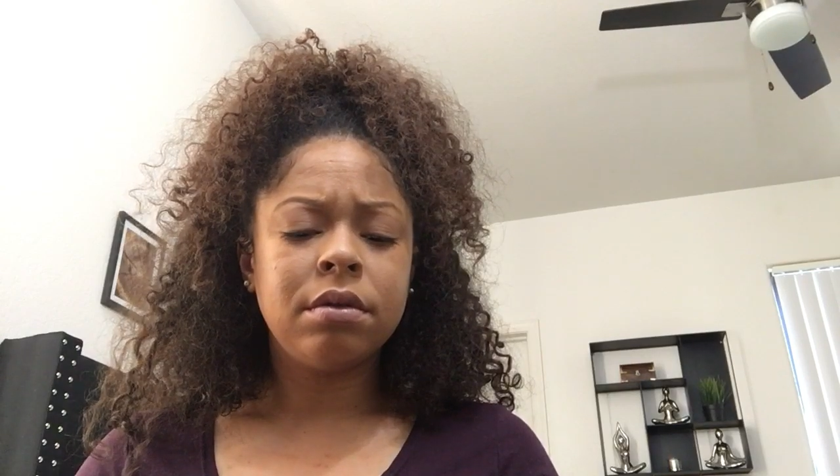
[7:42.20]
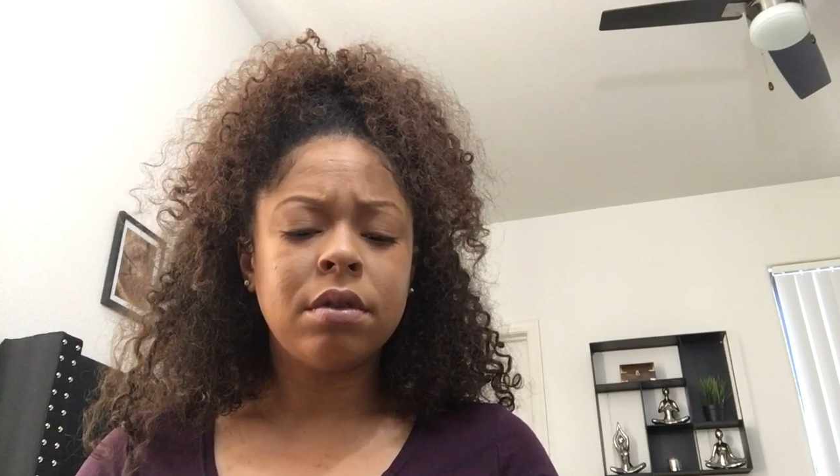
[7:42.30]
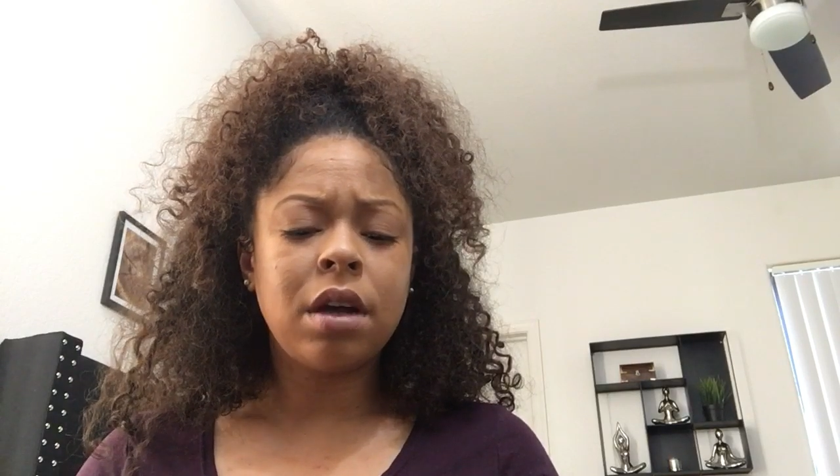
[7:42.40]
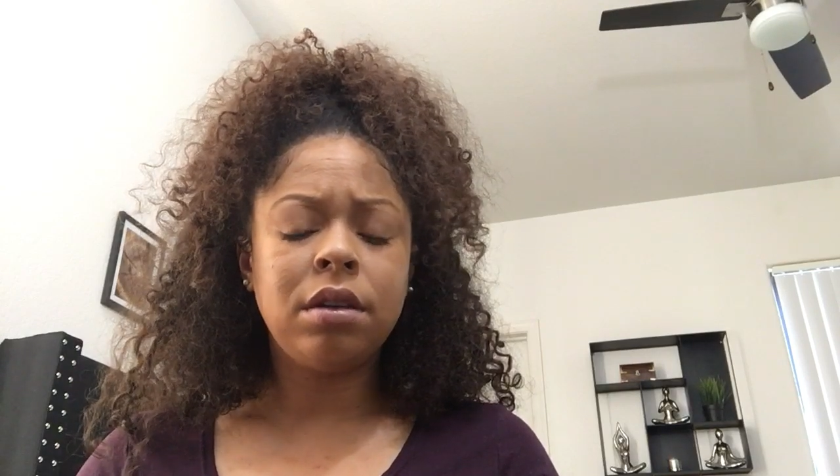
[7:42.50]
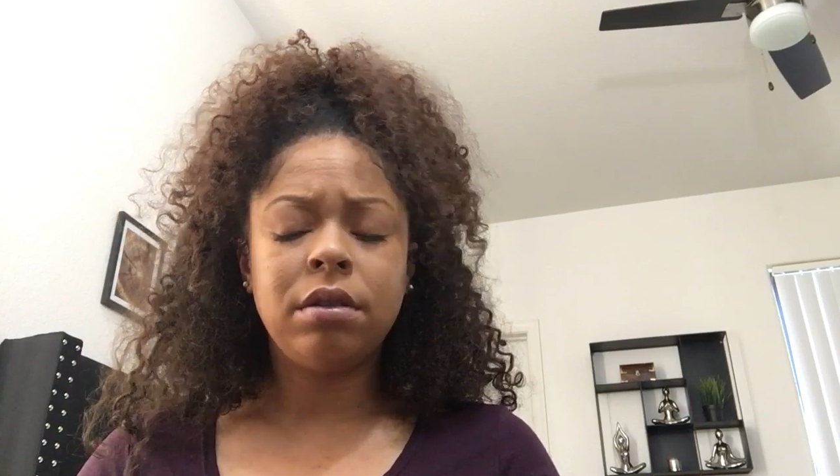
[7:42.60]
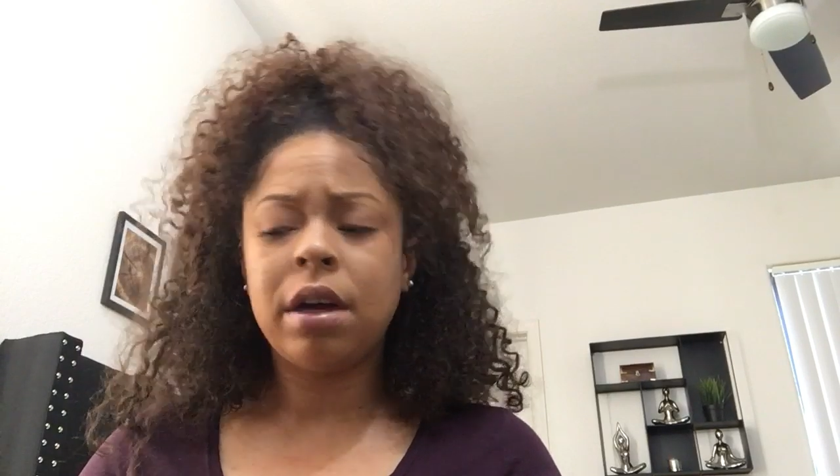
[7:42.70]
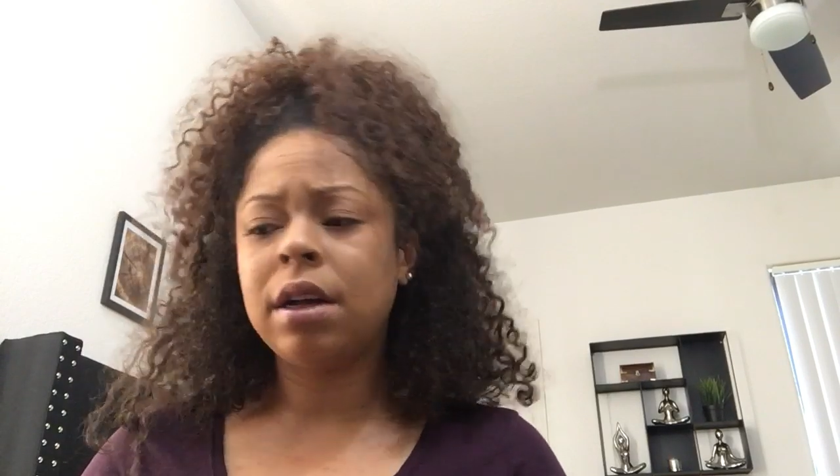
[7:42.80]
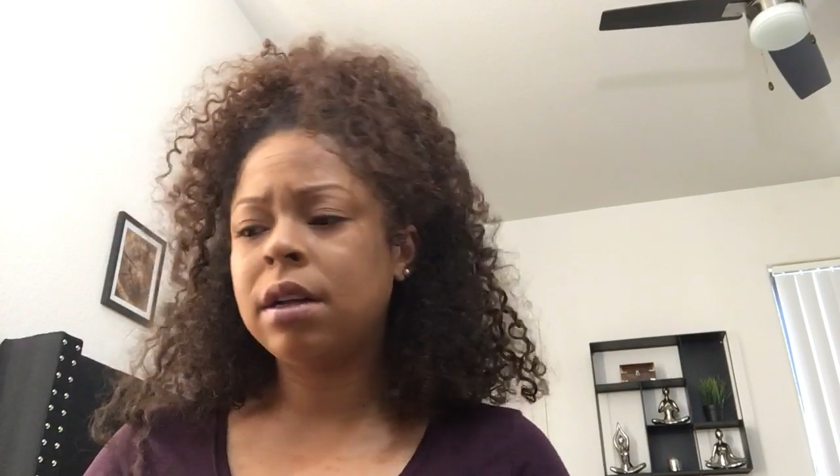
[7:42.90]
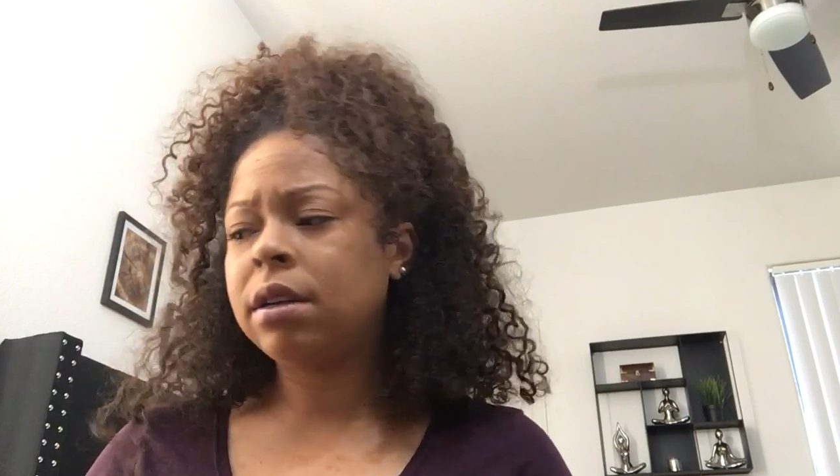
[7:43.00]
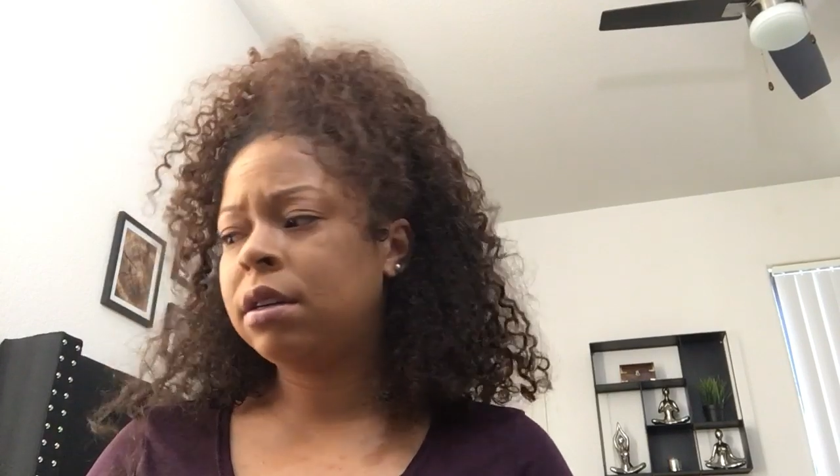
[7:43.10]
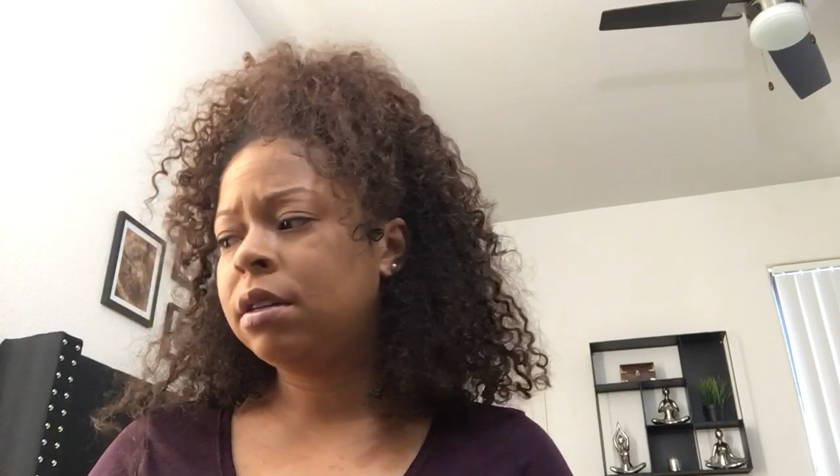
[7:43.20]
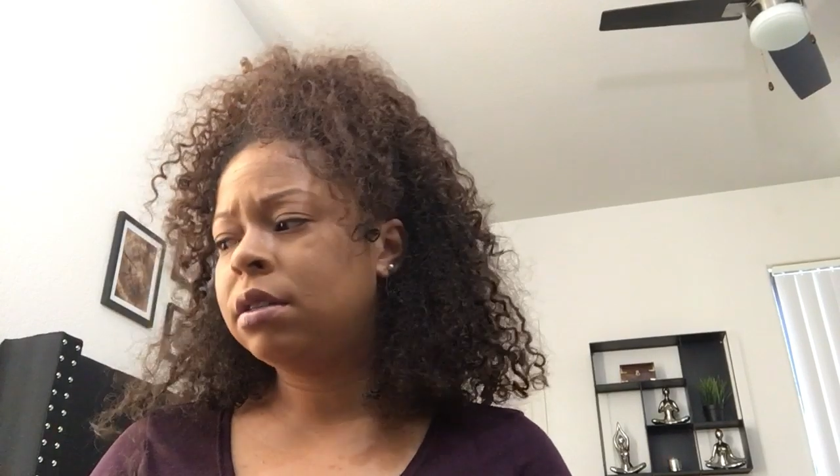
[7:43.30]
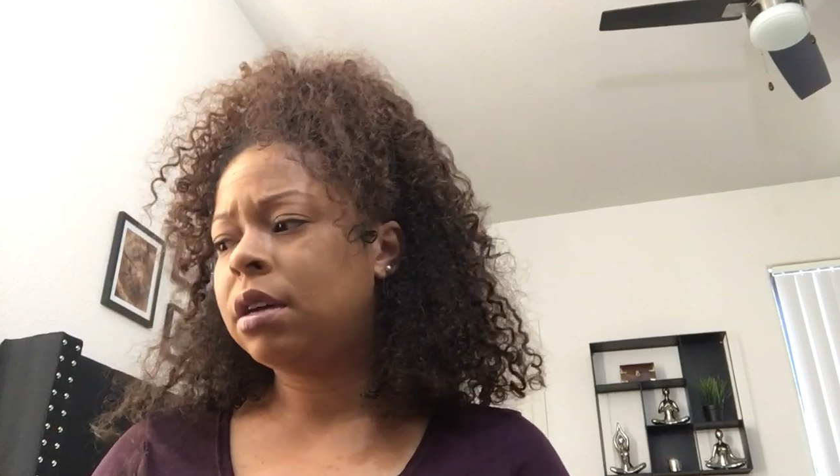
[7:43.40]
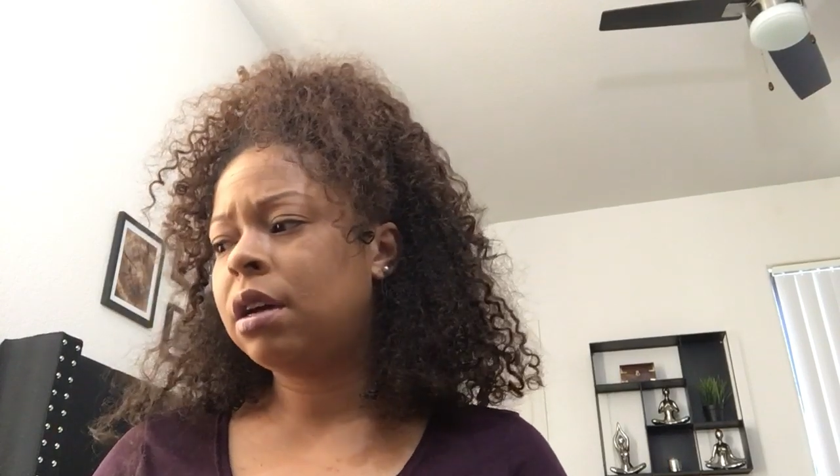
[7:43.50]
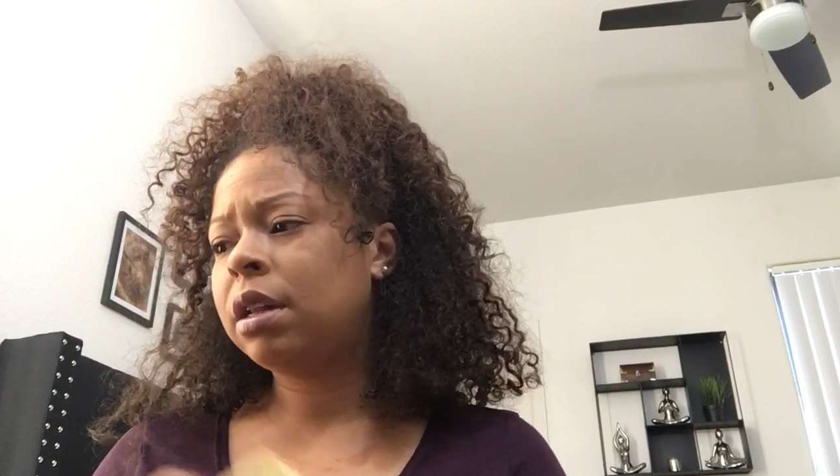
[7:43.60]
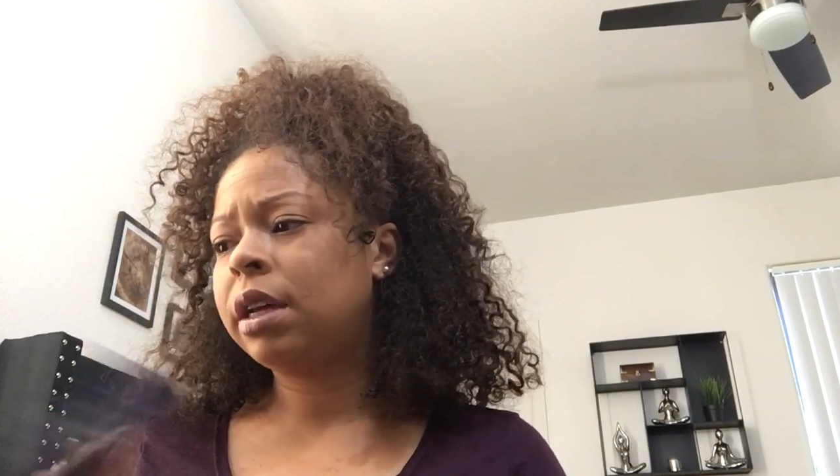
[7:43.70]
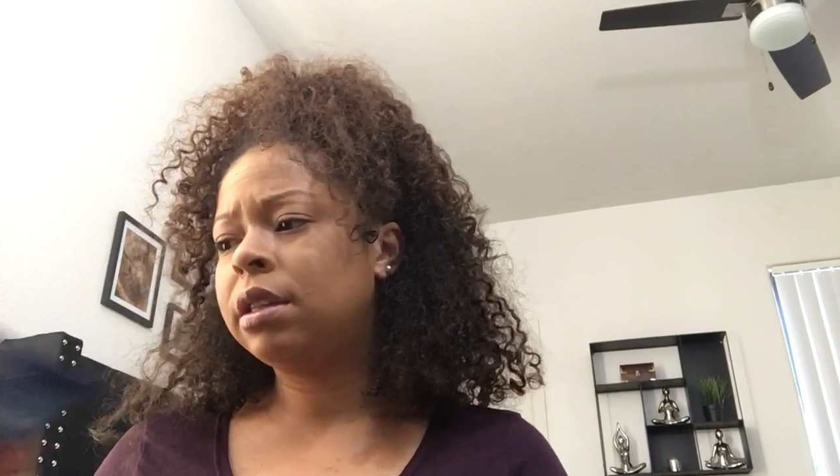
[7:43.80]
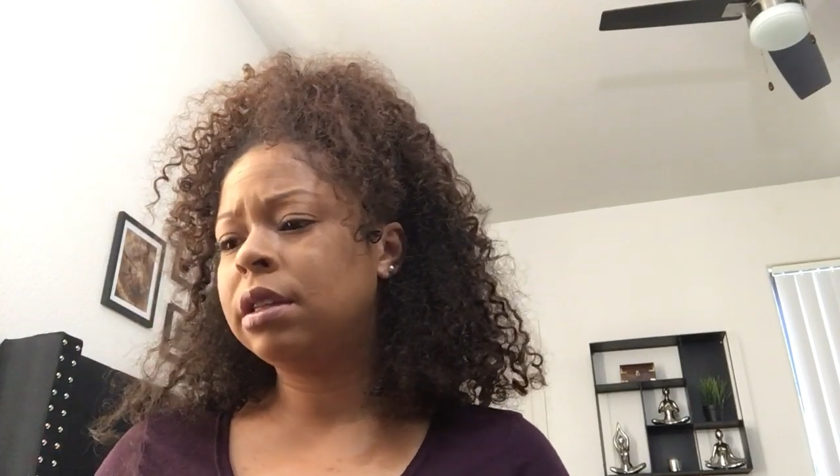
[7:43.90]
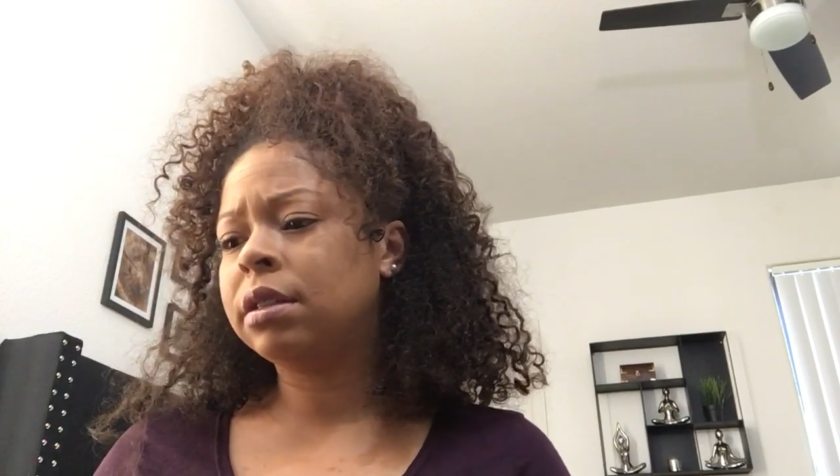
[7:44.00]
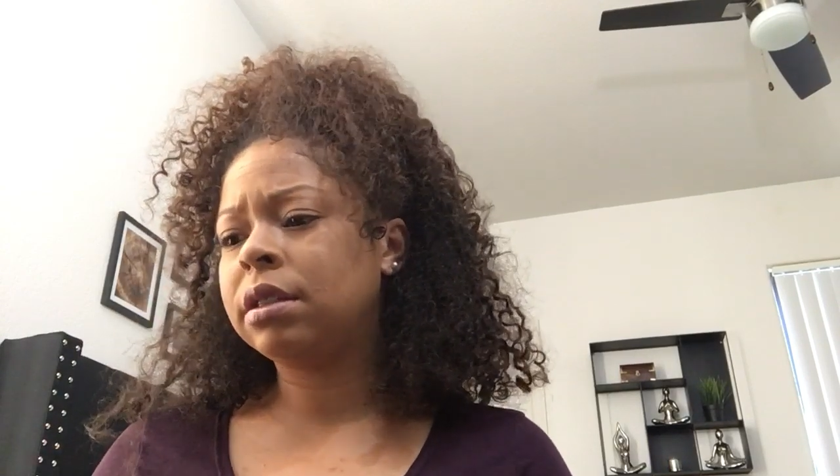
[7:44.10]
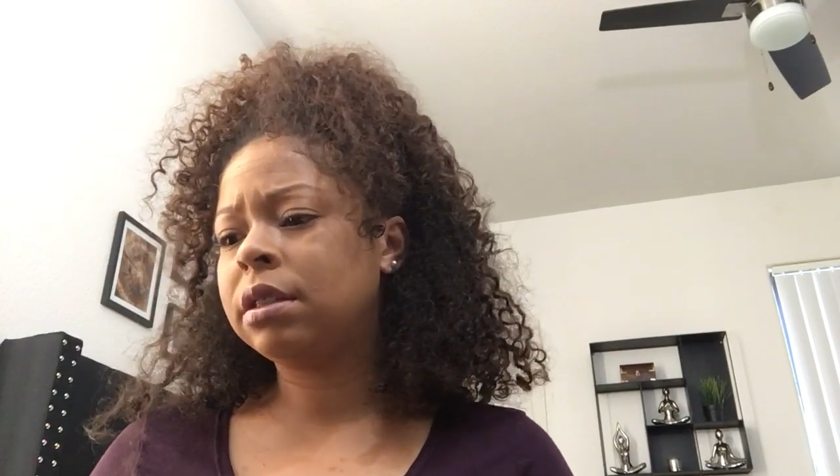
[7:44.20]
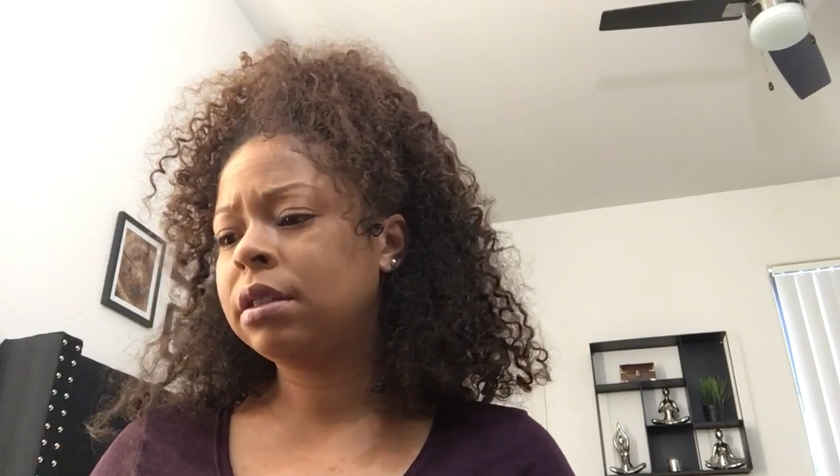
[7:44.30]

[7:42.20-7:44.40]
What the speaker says: I do not. I like this.